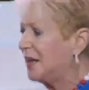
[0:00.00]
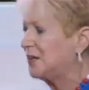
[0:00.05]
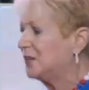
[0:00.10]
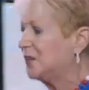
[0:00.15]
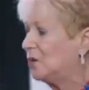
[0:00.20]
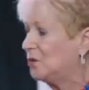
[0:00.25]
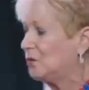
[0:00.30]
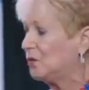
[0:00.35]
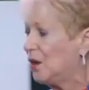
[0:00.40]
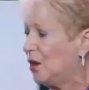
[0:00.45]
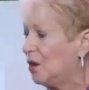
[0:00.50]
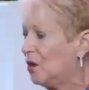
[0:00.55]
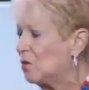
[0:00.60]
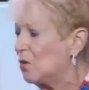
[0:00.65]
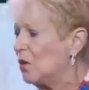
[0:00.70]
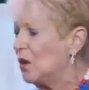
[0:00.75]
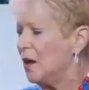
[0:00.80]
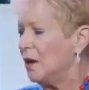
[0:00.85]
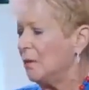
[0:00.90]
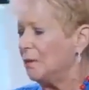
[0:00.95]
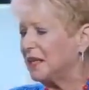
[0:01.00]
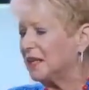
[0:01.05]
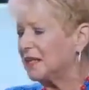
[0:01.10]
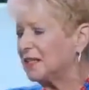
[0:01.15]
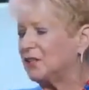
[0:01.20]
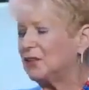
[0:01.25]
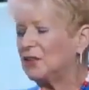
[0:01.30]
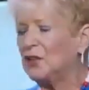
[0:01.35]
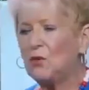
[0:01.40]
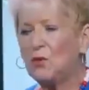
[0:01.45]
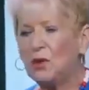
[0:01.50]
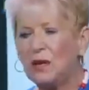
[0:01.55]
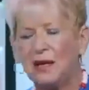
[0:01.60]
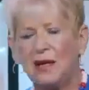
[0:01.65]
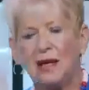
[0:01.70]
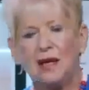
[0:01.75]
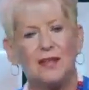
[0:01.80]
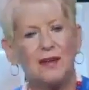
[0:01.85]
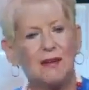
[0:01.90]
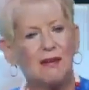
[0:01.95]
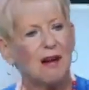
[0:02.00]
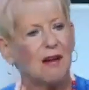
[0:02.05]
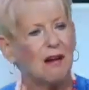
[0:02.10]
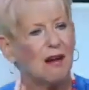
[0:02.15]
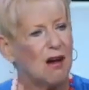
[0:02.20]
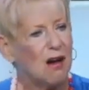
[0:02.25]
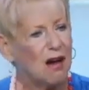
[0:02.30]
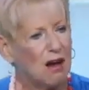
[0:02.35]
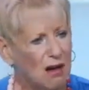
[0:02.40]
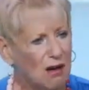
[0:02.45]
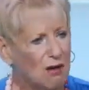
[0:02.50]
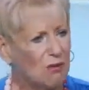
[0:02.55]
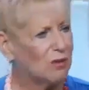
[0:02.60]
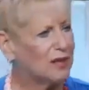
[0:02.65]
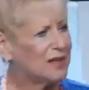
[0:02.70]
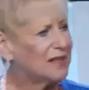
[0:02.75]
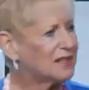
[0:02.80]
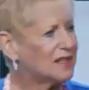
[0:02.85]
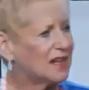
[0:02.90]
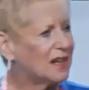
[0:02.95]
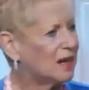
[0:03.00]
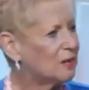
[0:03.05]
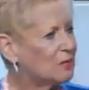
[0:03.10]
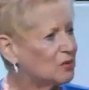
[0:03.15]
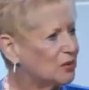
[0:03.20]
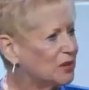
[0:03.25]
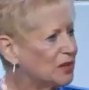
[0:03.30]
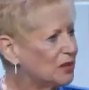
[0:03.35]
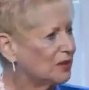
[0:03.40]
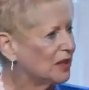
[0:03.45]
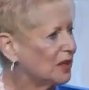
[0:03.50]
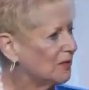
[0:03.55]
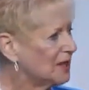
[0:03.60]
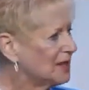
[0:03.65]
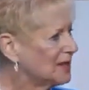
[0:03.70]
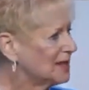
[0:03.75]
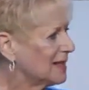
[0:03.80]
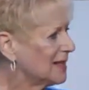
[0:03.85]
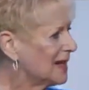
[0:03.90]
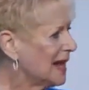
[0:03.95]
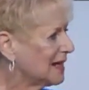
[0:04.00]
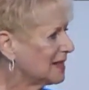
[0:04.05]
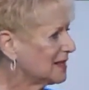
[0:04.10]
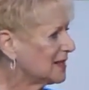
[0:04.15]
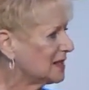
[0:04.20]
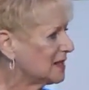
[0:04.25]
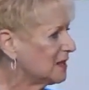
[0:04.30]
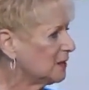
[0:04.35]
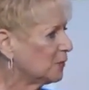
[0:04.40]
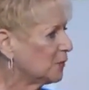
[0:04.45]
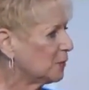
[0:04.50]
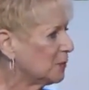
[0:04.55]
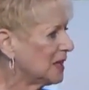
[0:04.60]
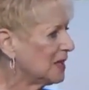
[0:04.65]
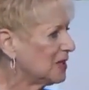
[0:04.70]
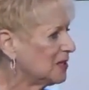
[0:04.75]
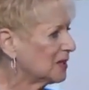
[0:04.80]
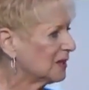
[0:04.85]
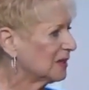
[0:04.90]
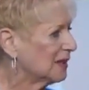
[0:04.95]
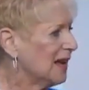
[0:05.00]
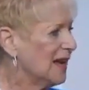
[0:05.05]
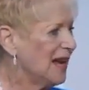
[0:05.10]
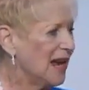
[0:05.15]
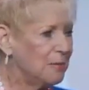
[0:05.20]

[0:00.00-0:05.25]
don't know. Because you know what? There are always times we don't have instant access information.